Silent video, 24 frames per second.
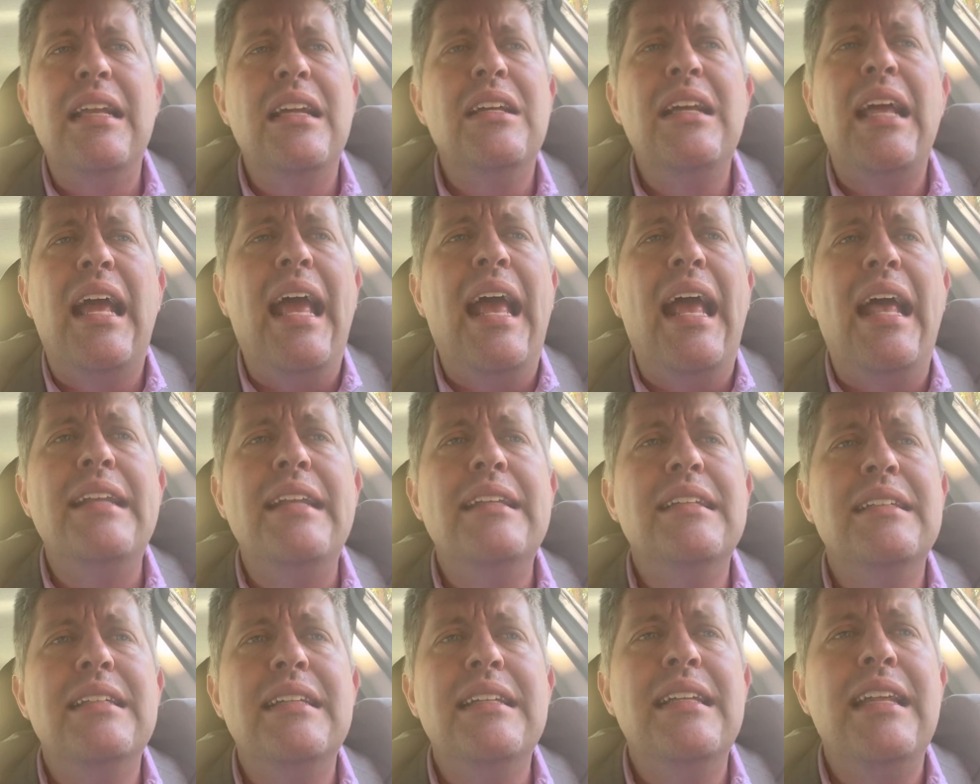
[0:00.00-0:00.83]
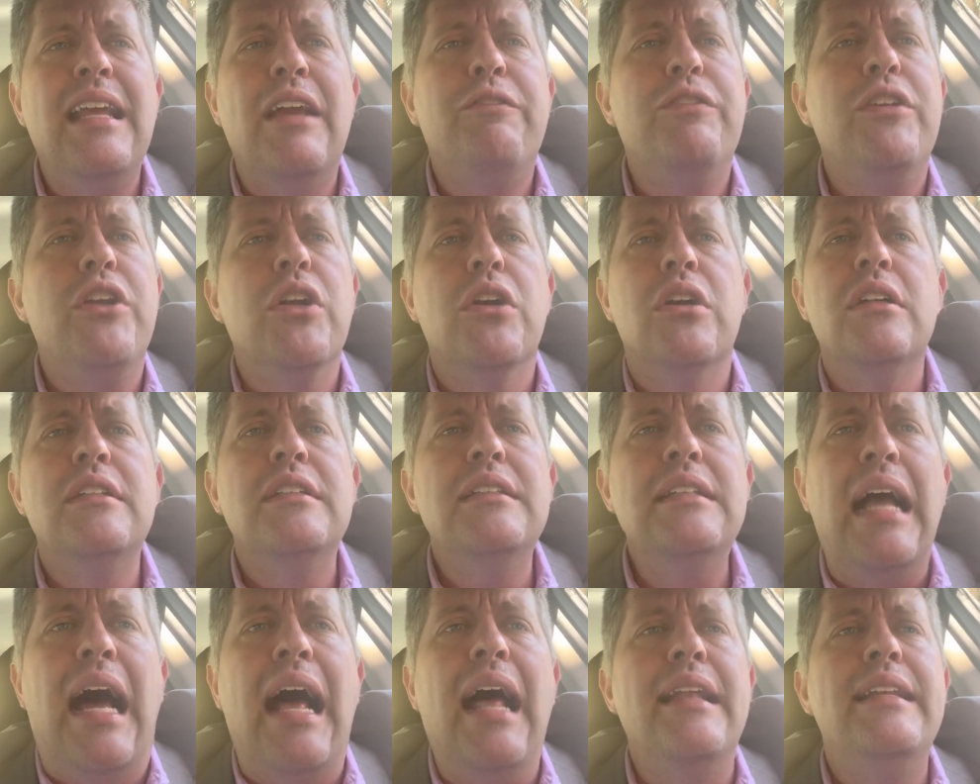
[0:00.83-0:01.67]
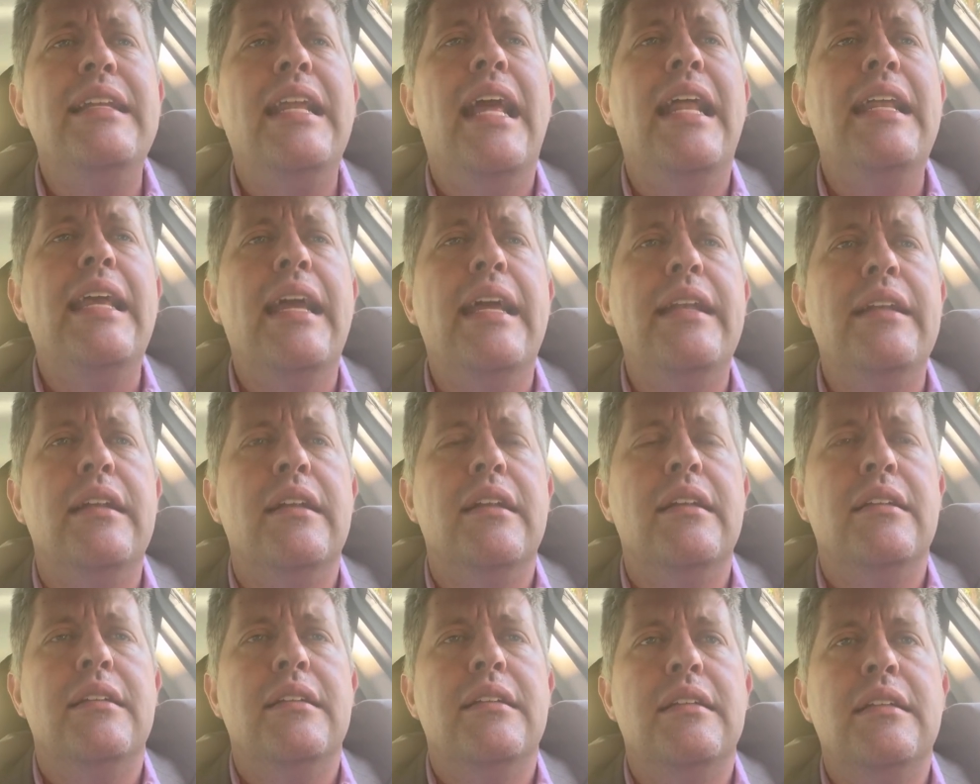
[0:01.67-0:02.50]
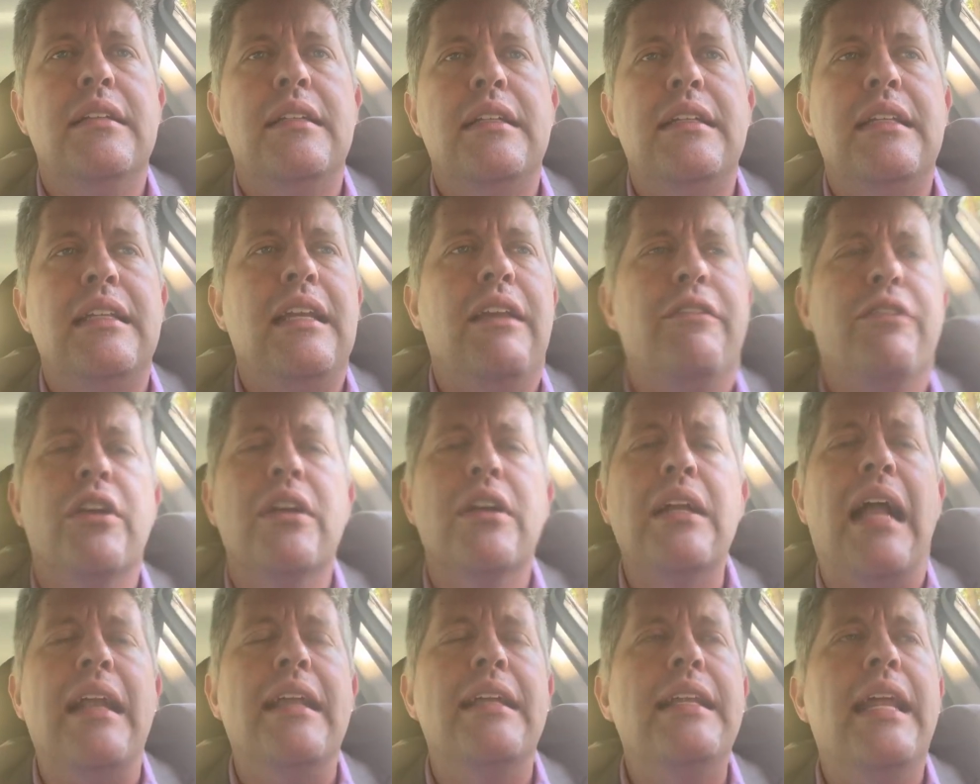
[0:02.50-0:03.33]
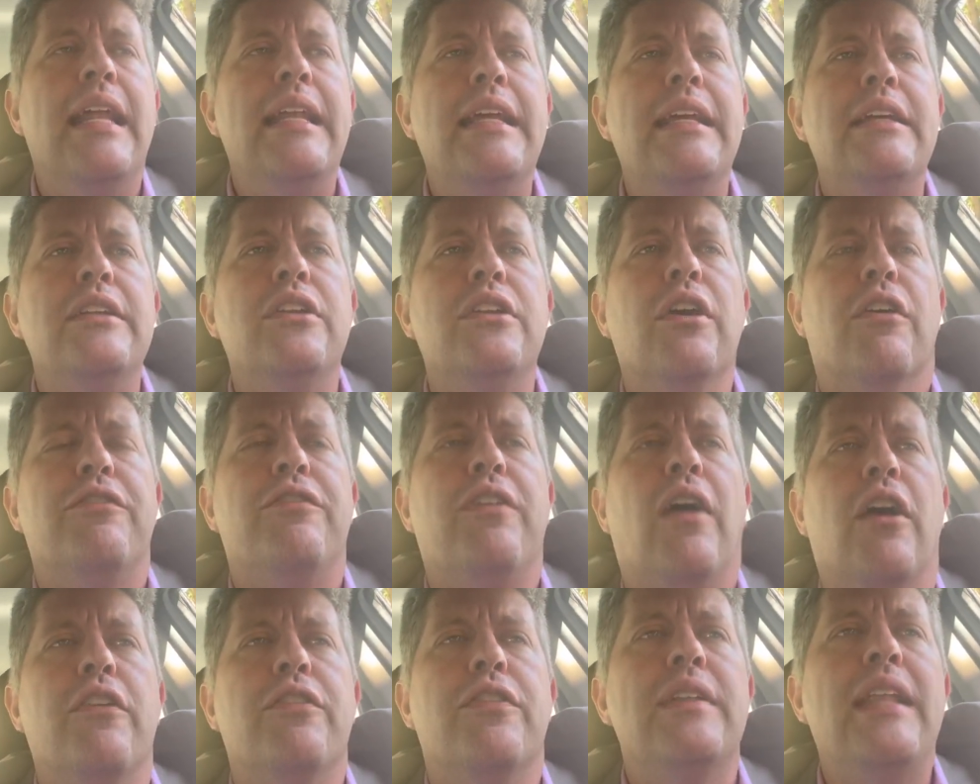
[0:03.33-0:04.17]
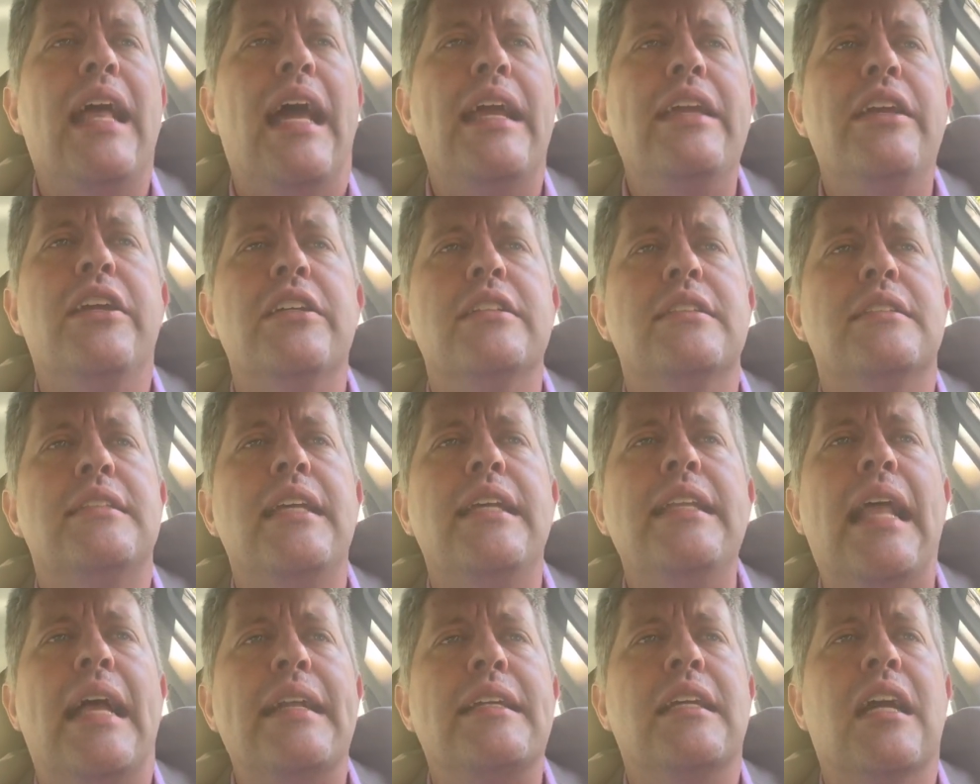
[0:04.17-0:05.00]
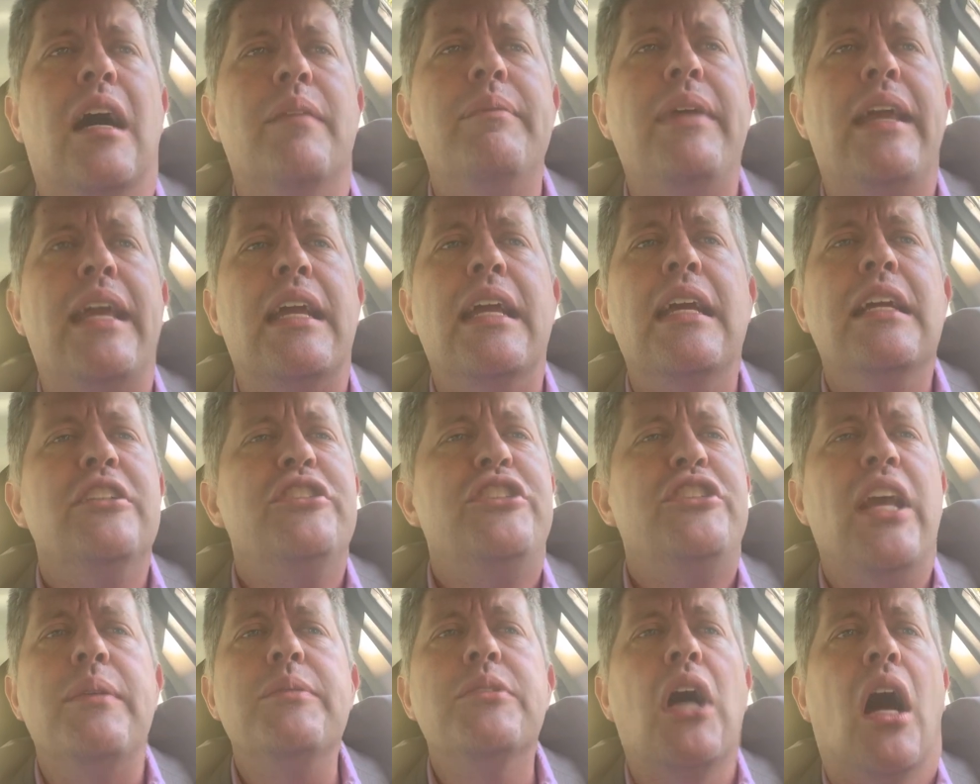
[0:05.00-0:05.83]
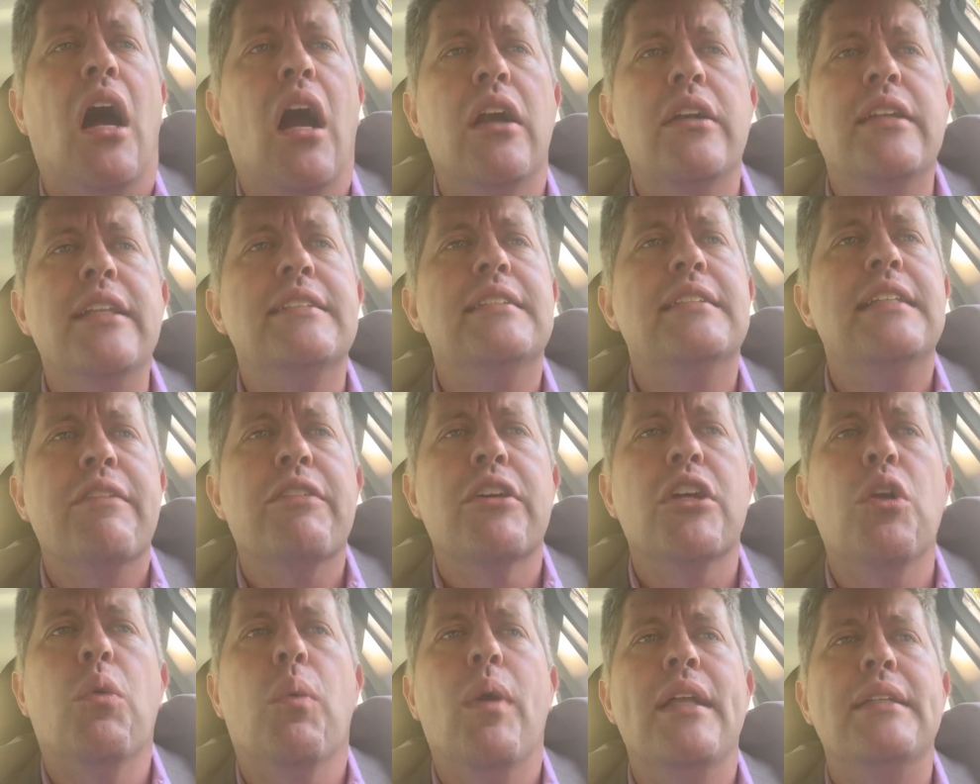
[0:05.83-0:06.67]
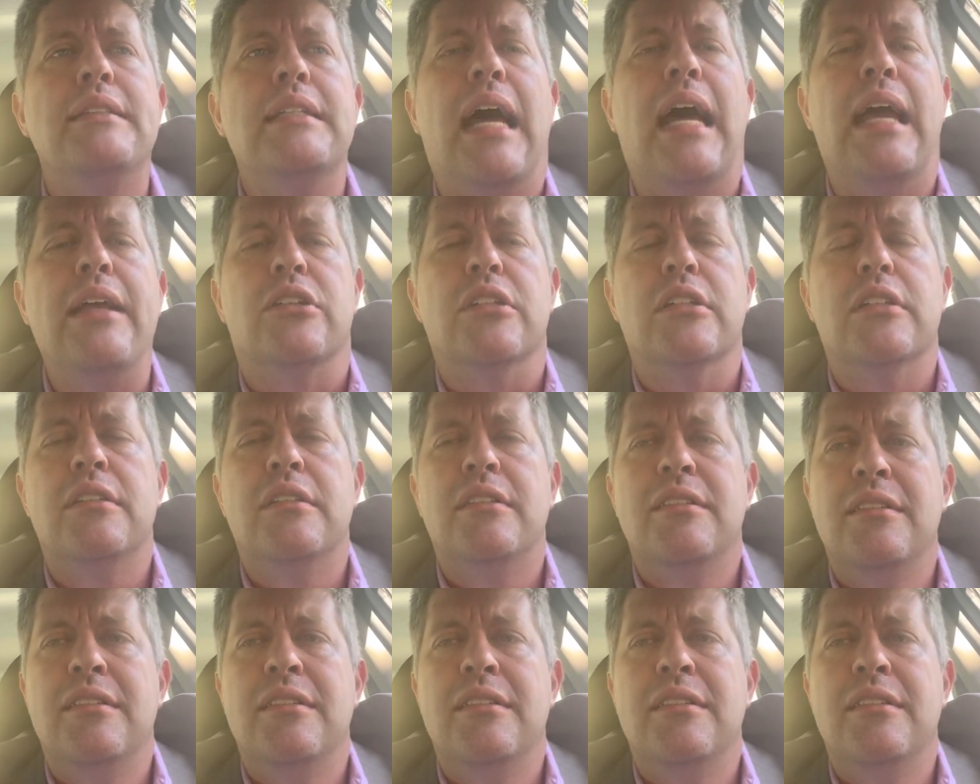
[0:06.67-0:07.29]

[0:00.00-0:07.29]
And if you're not an idiot, don't fall for that. You could have seen that coming. James Harden is never going to win a title.